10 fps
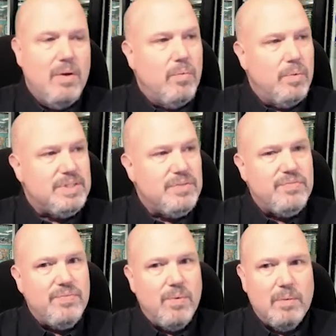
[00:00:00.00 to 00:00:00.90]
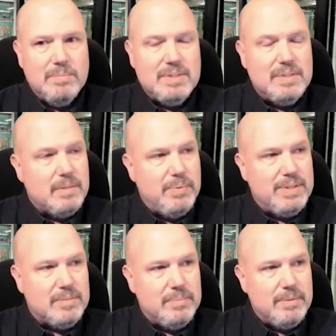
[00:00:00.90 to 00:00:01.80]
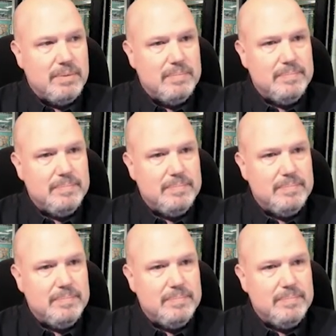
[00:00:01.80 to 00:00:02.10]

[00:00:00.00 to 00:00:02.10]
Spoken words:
which informs the principle,